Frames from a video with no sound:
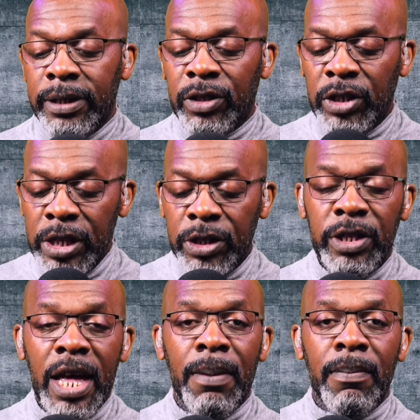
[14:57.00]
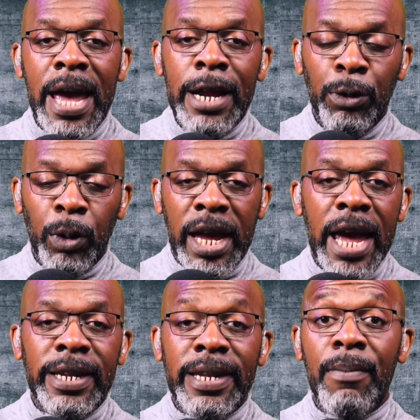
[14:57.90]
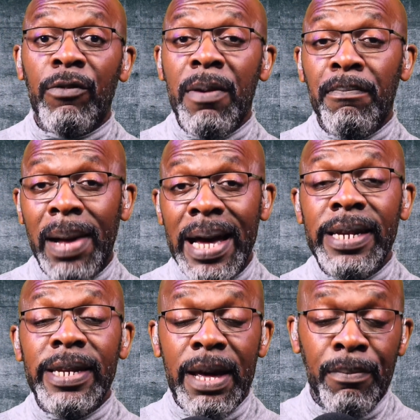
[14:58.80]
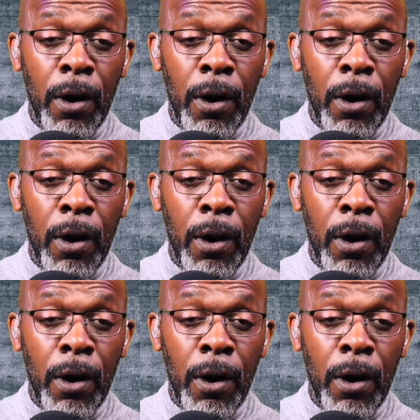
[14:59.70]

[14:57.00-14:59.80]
Teach them, educate them, remind them